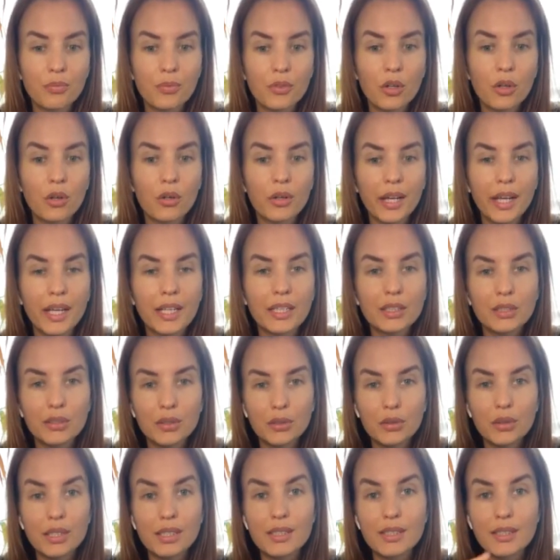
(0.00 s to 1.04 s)
connects
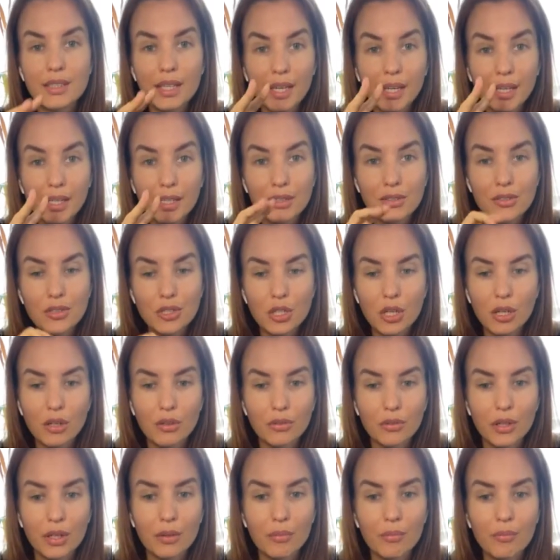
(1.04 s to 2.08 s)
to the second
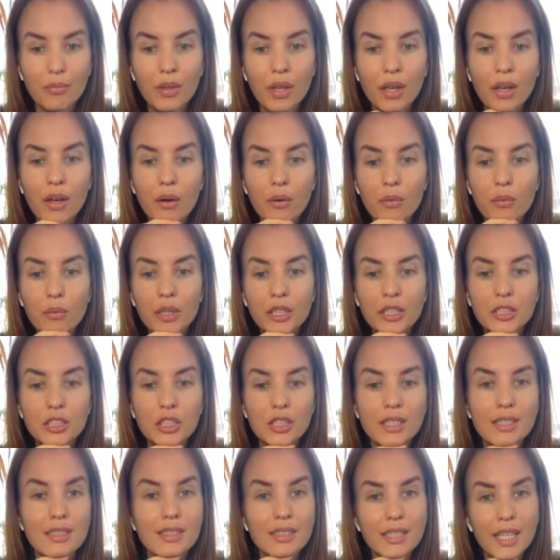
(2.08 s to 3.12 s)
chakra, which
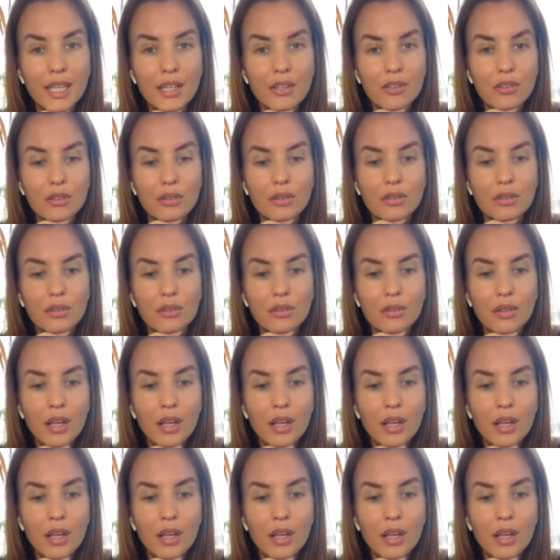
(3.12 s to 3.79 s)
is sacral,